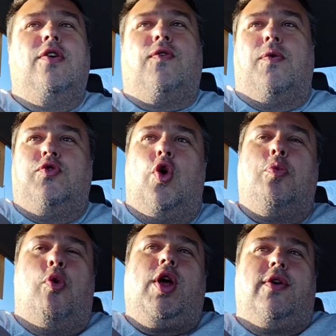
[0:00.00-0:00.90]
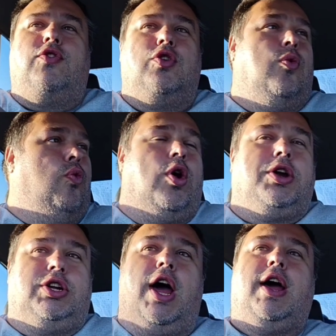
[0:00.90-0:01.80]
from your point of view,
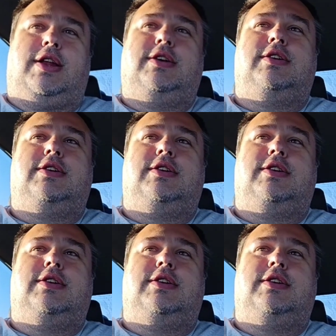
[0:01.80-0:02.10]
work done.